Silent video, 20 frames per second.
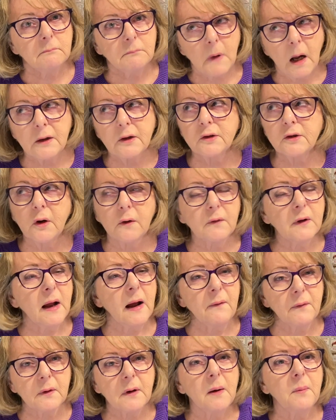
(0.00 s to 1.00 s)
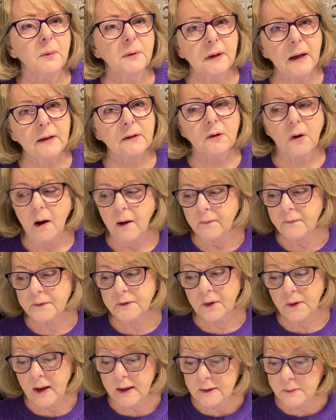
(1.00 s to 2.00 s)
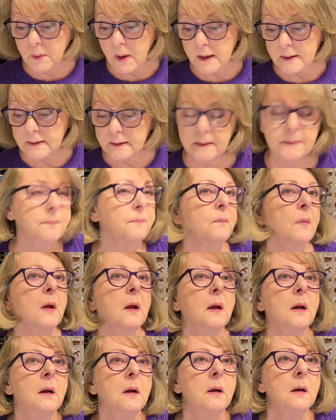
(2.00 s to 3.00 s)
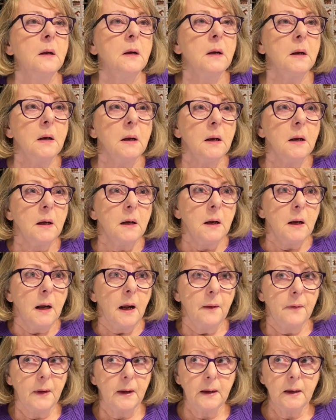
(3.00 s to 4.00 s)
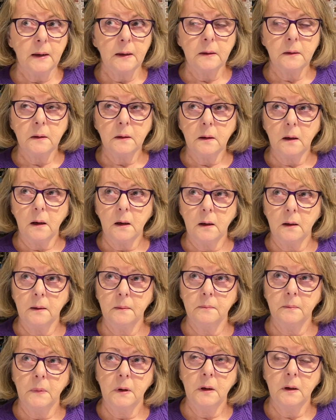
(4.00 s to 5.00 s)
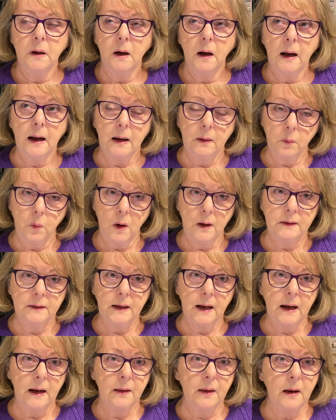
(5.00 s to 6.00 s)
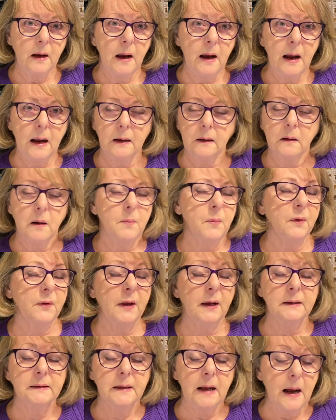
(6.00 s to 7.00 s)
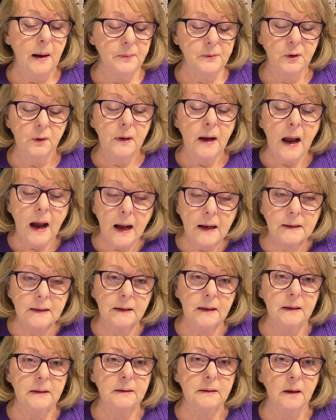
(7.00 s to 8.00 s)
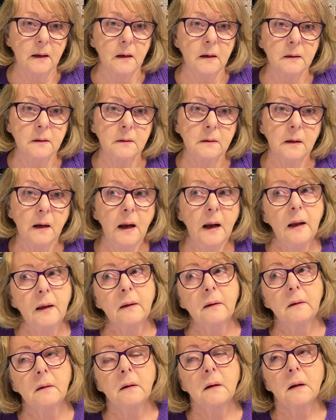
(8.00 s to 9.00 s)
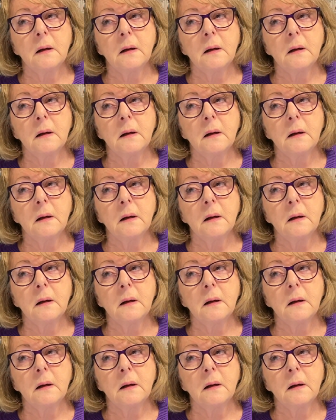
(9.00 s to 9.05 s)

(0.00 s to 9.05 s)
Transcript: deserved to have a couple of days off. So that's what I did. And then I had one day that I had a couple things that absolutely had to get done. And